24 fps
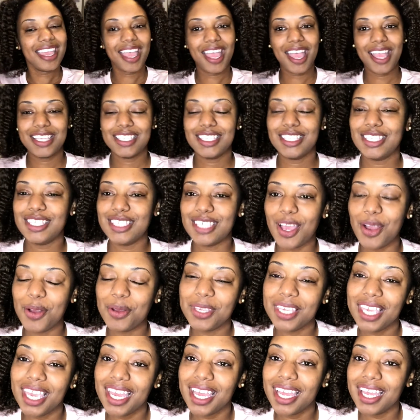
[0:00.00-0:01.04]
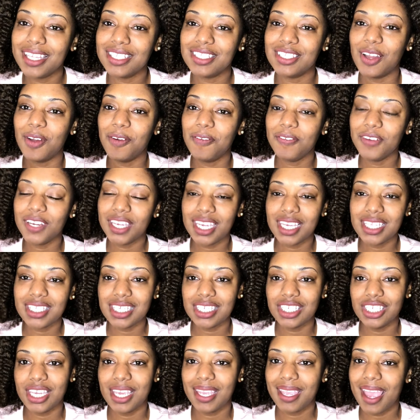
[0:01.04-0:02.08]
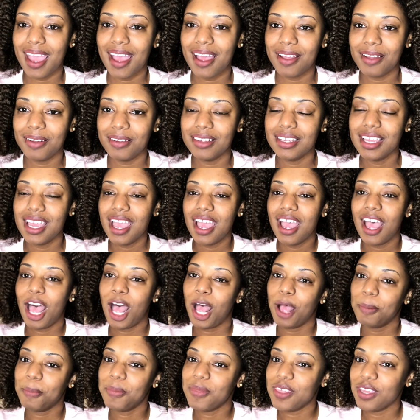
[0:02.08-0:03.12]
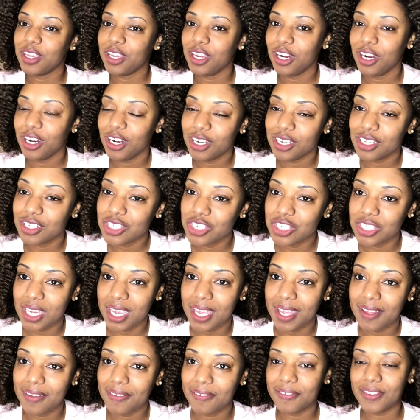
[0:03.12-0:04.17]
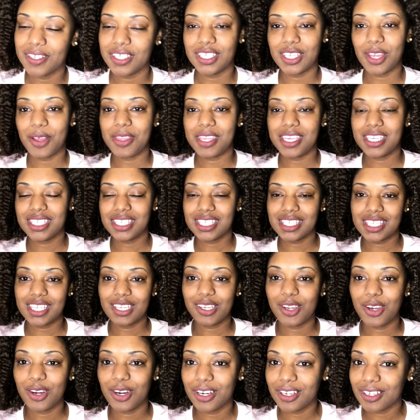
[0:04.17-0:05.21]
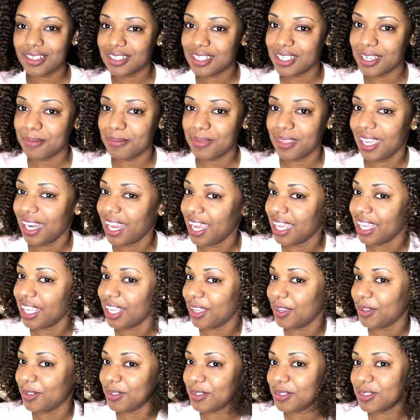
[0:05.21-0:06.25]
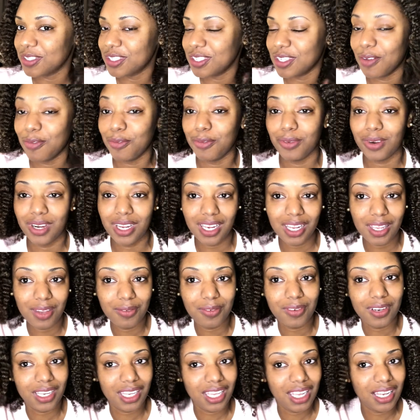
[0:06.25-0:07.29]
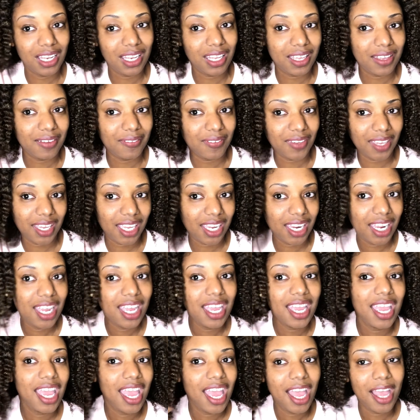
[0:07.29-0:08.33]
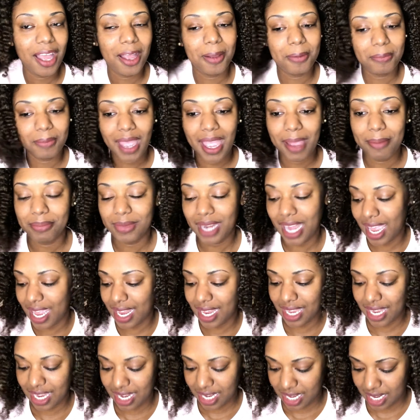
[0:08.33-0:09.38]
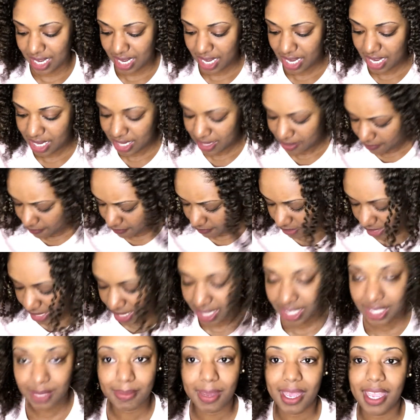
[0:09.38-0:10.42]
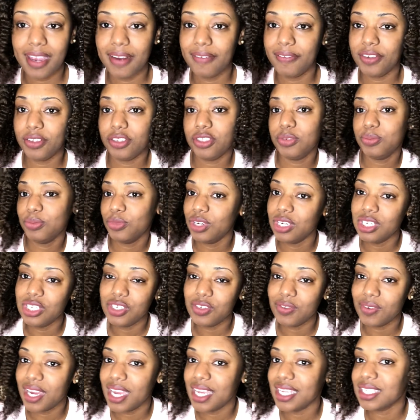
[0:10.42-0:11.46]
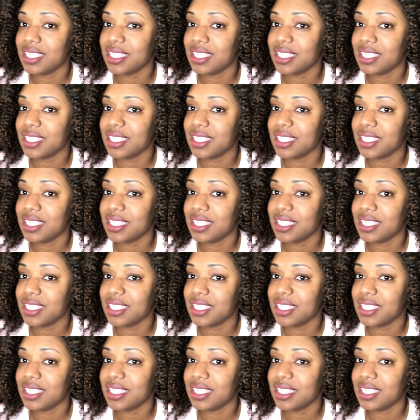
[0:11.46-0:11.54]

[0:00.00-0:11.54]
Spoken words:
So yeah, don't forget to check out the Curl Chef. So this is the curl dip that I used. Really love it. I'm not getting any flakes. My hair feels moisturized.